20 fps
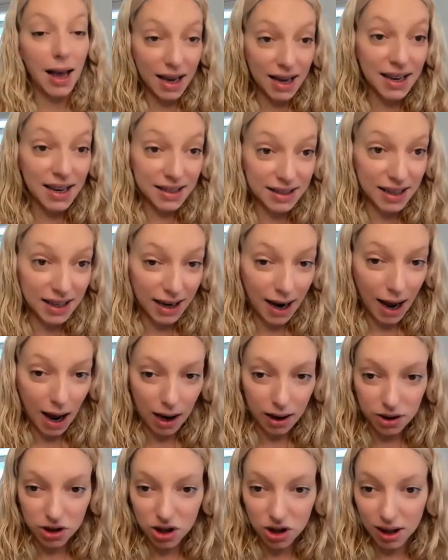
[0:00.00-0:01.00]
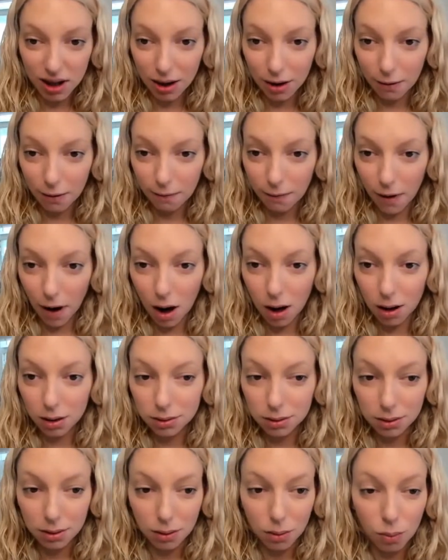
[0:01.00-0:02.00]
Is it actually your
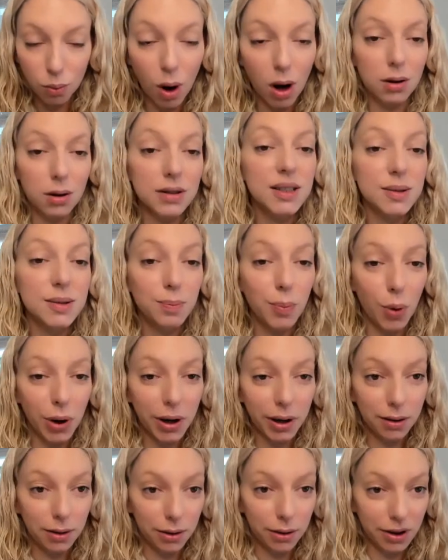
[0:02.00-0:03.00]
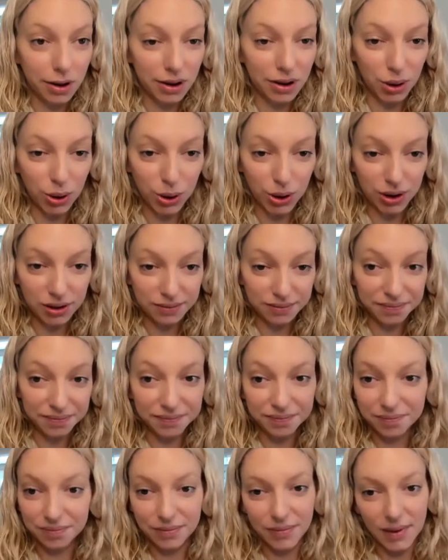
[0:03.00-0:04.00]
fault? Well, spoiler alert,
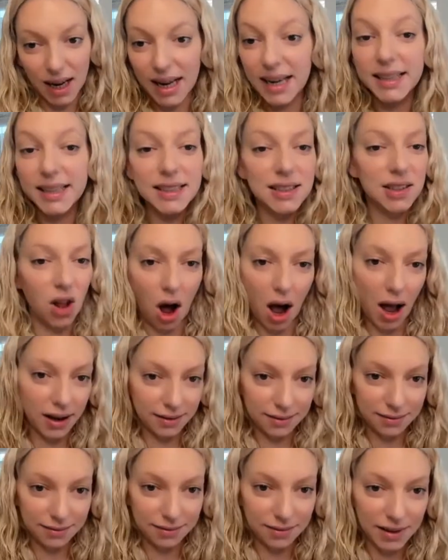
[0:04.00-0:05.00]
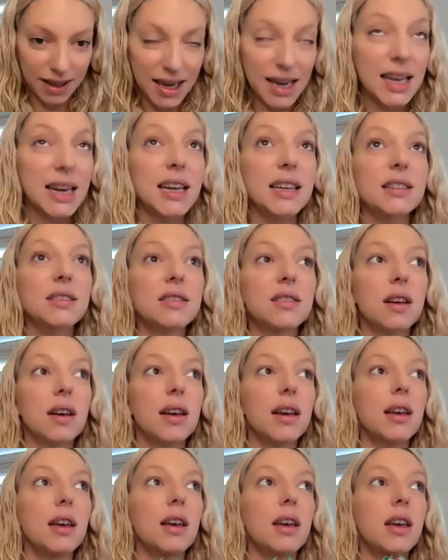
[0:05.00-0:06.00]
it's not. It is
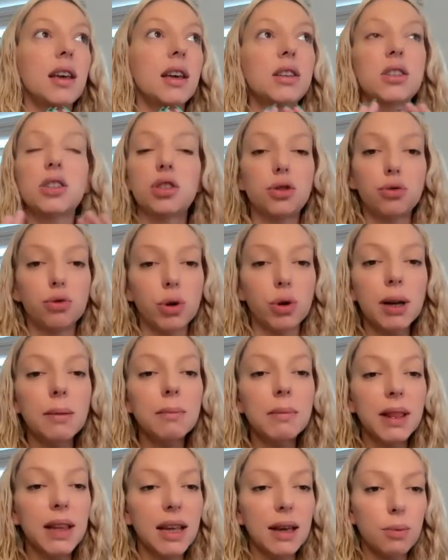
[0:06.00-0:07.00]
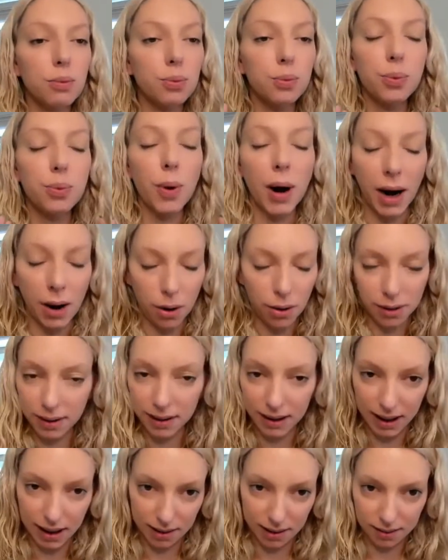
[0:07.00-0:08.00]
extremely
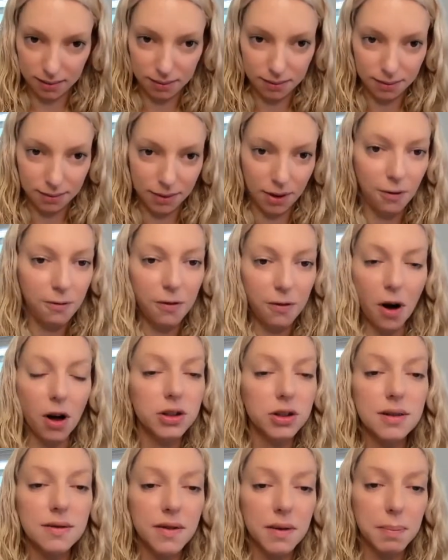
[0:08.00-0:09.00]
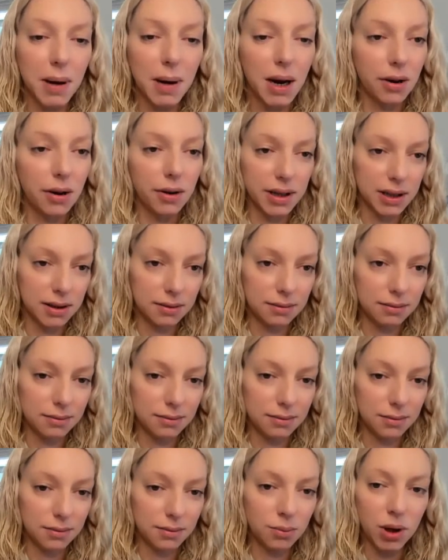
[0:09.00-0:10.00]
rarely the fault of a parent
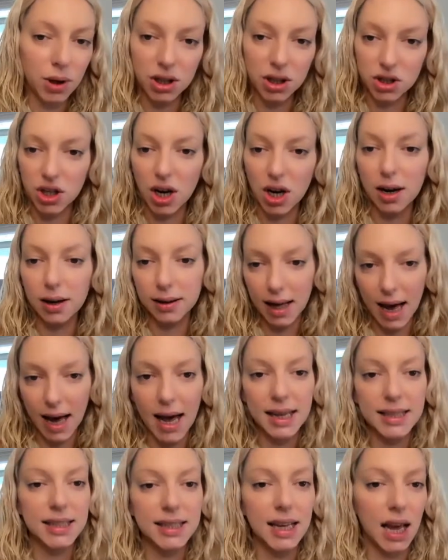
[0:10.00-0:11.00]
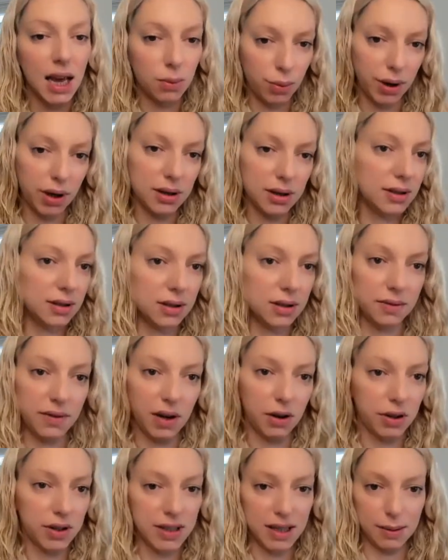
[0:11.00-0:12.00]
when a child has a real
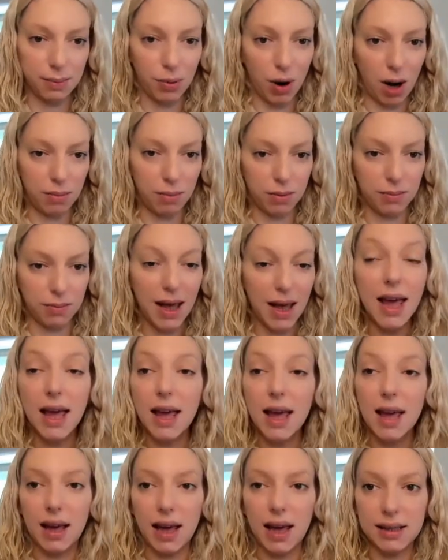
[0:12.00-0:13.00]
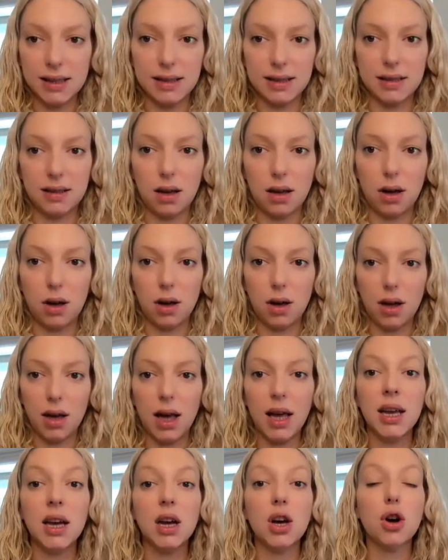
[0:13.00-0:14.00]
severe sleep problem. It's
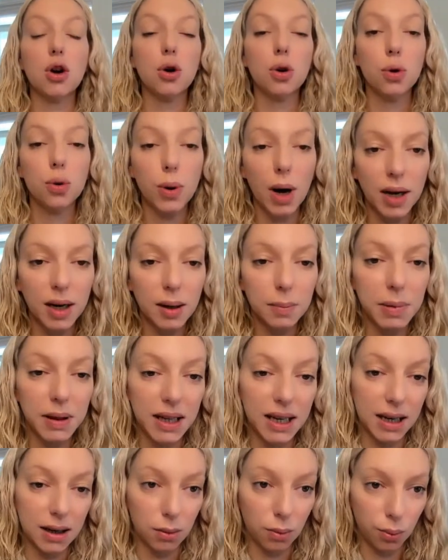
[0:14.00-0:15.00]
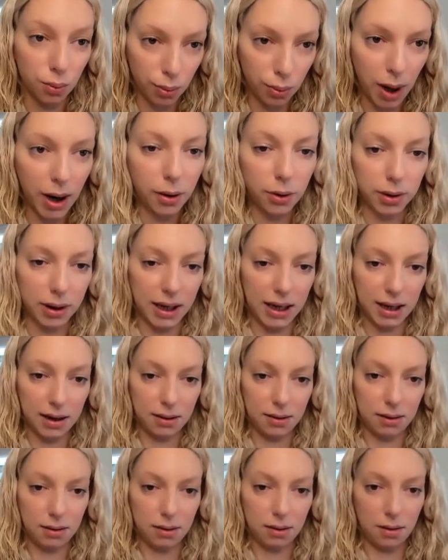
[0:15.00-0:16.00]
incredibly
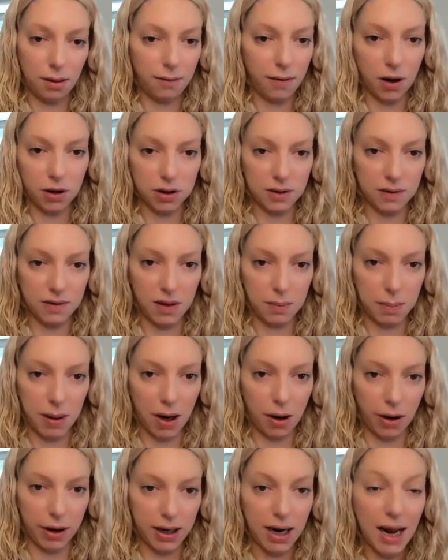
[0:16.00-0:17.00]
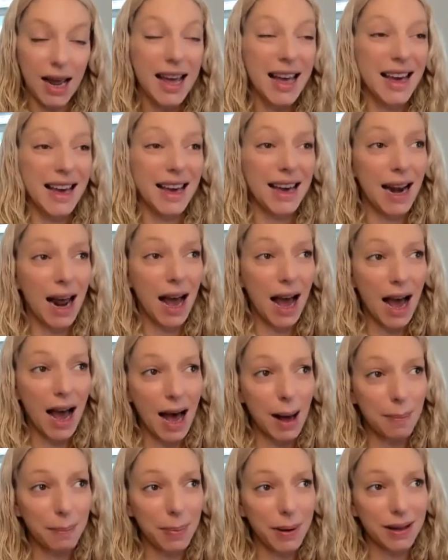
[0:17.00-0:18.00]
rarely the fault of the parent. It
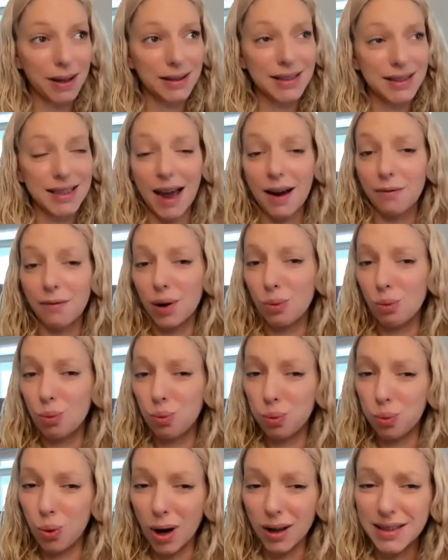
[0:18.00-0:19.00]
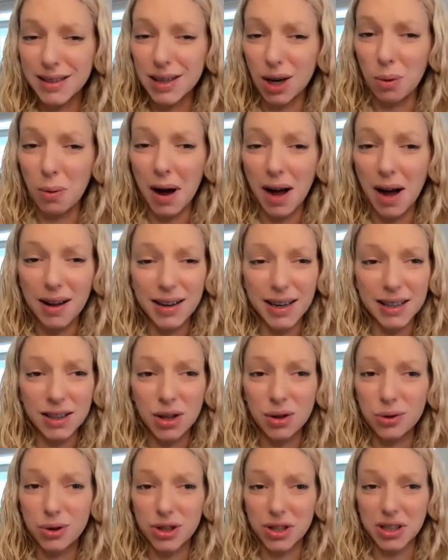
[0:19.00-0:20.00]
happens every once in a while,
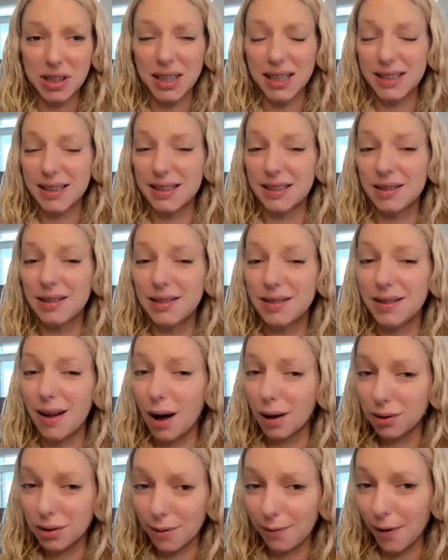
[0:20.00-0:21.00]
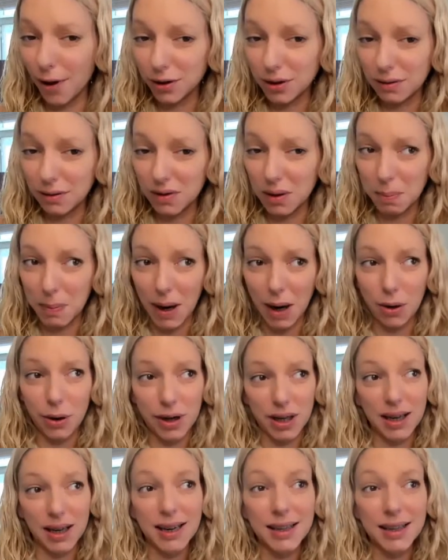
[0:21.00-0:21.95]
and usually it's not the fault of the parent.